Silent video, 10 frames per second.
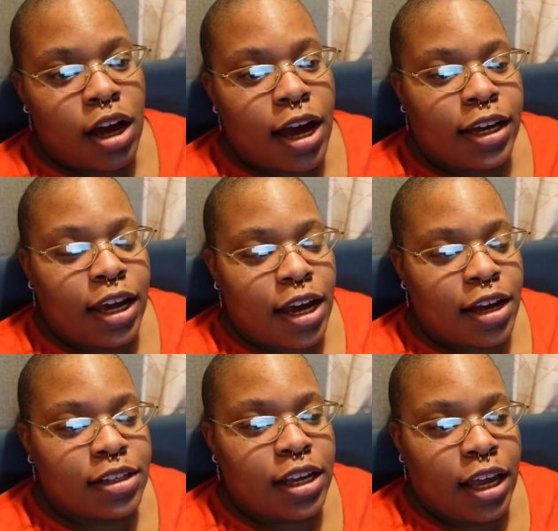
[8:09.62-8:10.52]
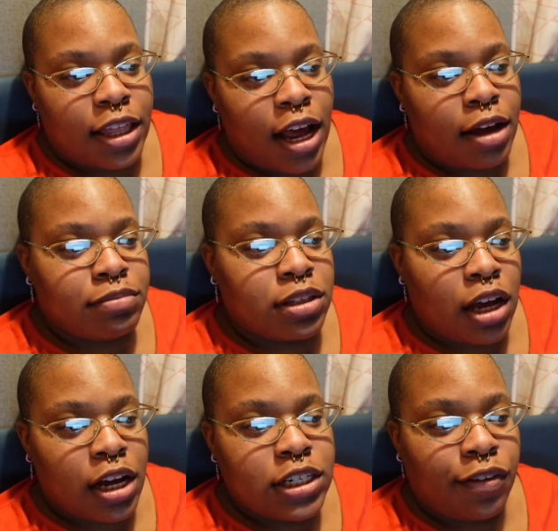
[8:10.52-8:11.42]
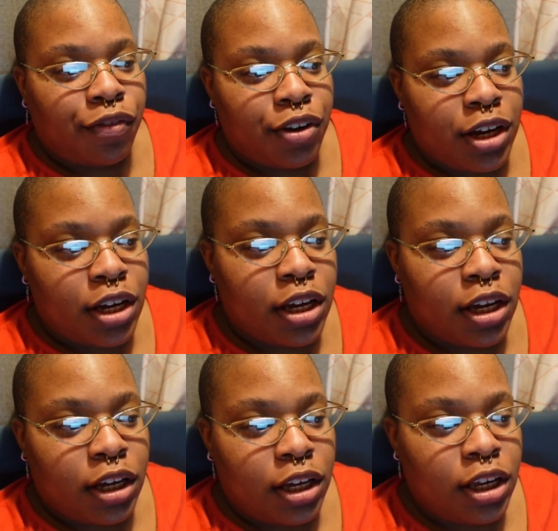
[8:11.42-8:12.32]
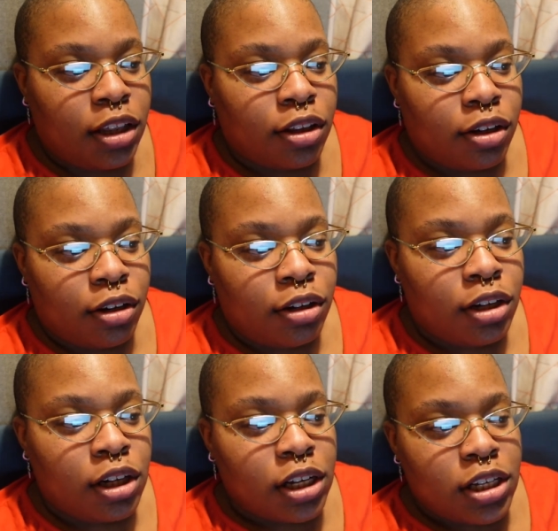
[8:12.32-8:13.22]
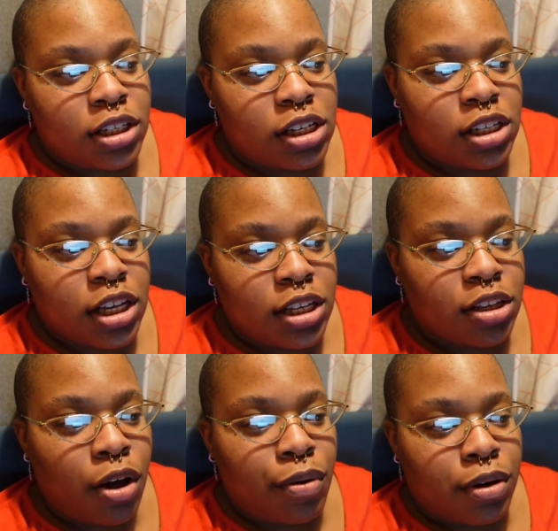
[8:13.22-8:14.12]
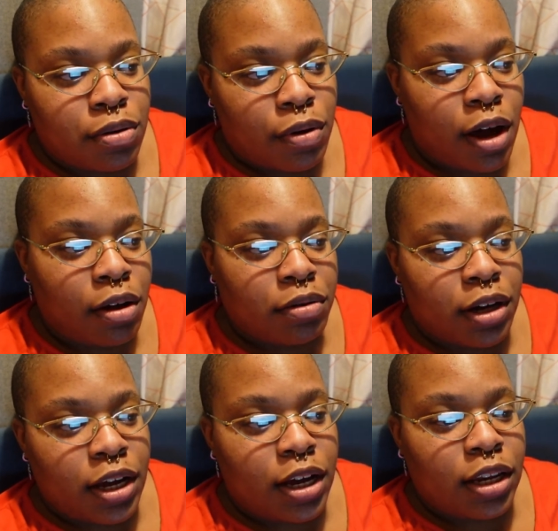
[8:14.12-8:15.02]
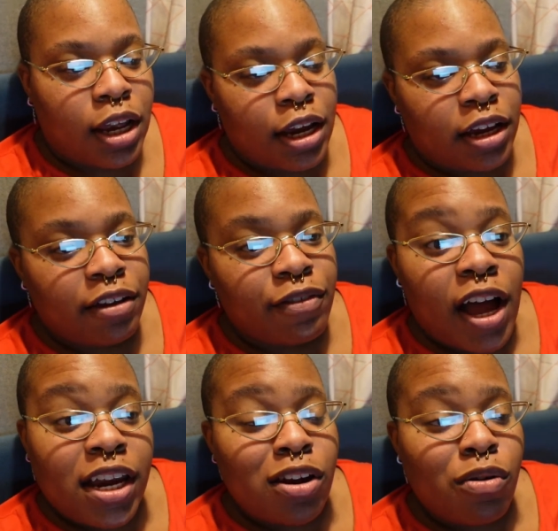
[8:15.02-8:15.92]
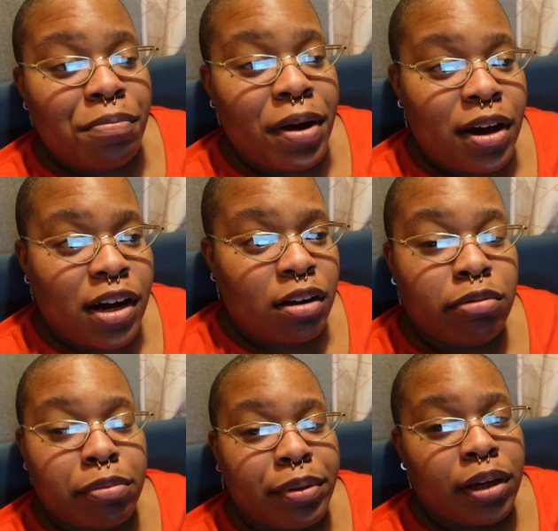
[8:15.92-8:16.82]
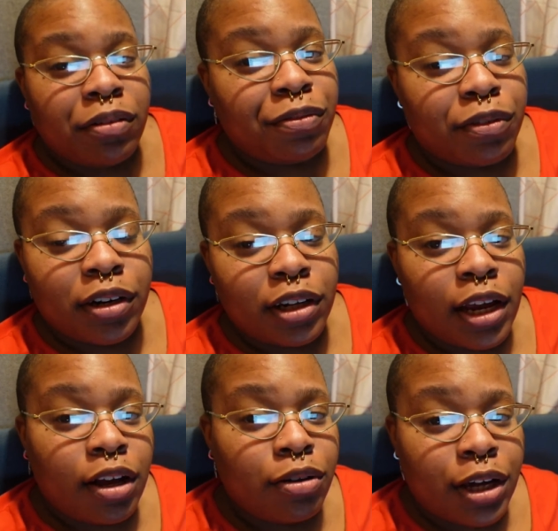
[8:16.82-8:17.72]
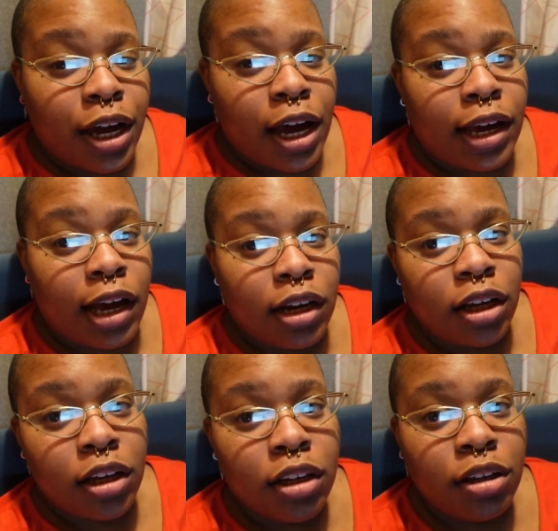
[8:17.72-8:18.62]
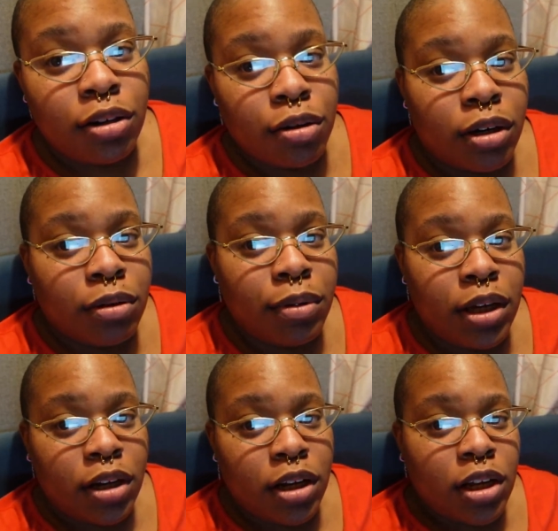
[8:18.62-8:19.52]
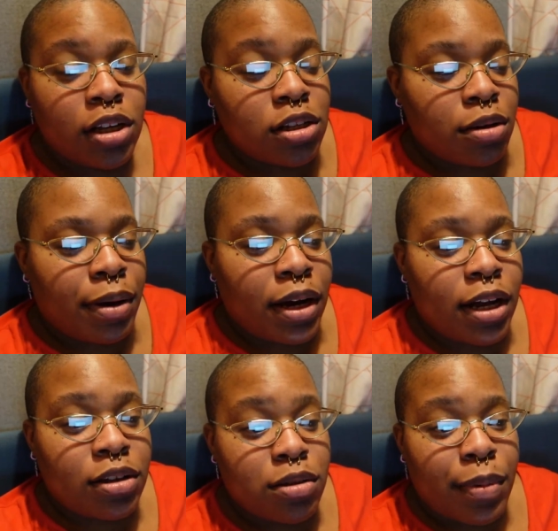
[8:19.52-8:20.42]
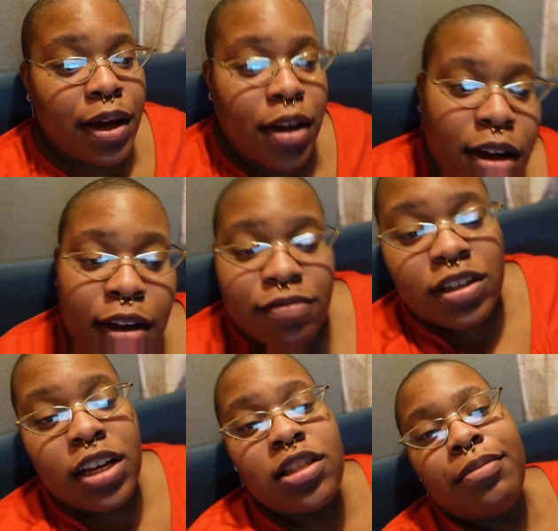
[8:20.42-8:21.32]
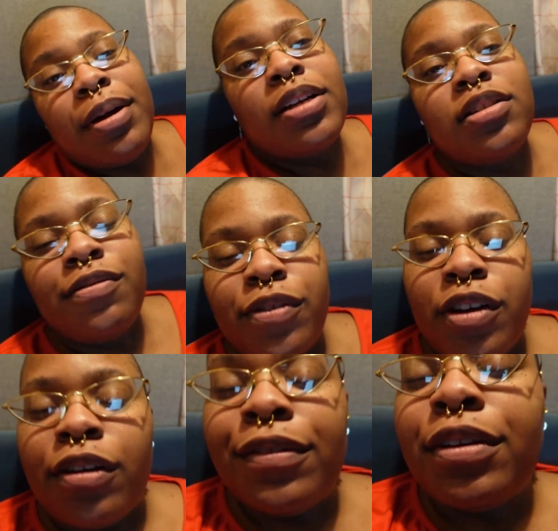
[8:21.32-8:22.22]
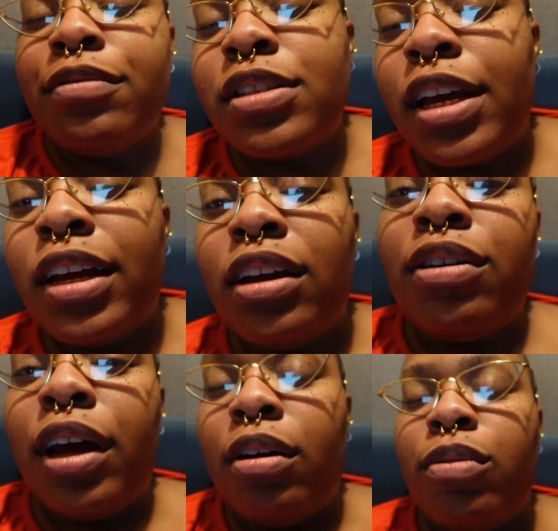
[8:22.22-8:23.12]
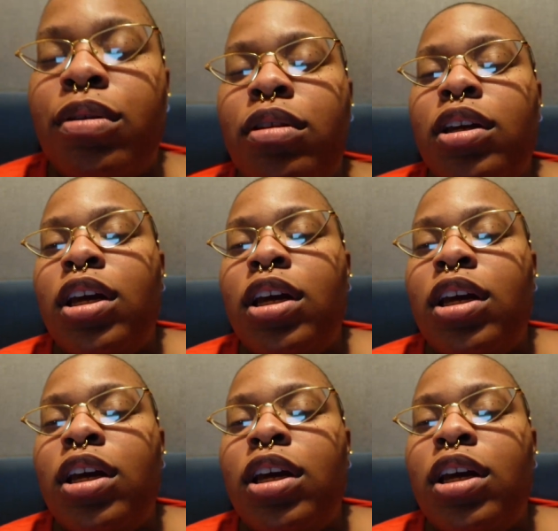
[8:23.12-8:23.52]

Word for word: i can't say that i'm scotch free either it's just it's going around and like if i know about it i'm going to be upfront like oh yeah i got it you know what I mean? Somebody else might have tested positive for COVID and was like, okay, well,